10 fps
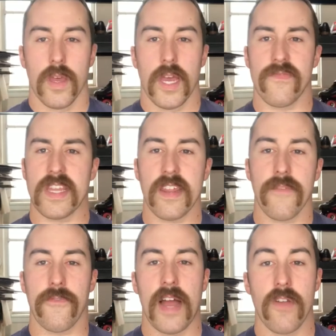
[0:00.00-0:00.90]
And with any
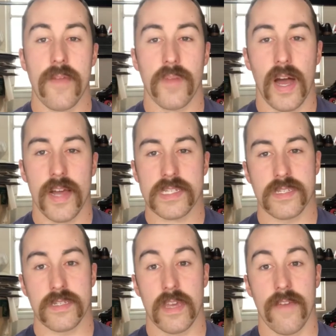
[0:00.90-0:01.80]
flat rate
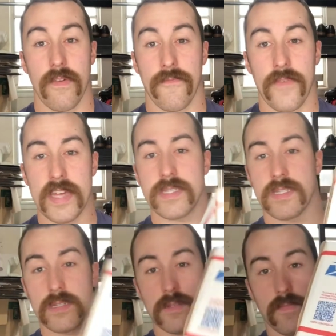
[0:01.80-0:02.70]
box, if it
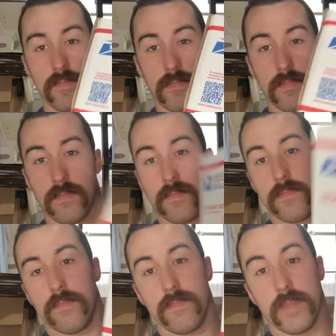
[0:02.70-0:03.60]
fits,
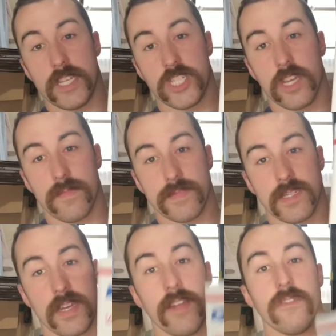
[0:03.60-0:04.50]
it ships,
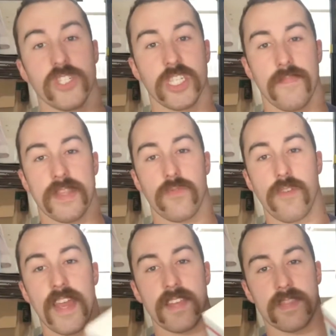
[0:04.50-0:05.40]
and it'll ship at the
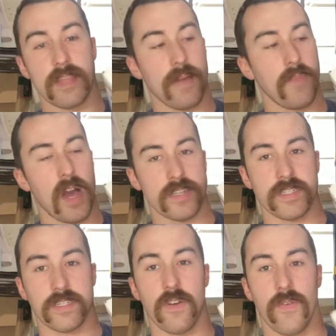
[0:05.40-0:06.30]
rate that that box
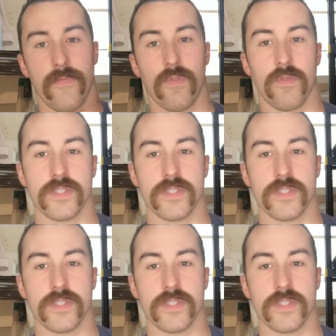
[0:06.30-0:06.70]
is going for.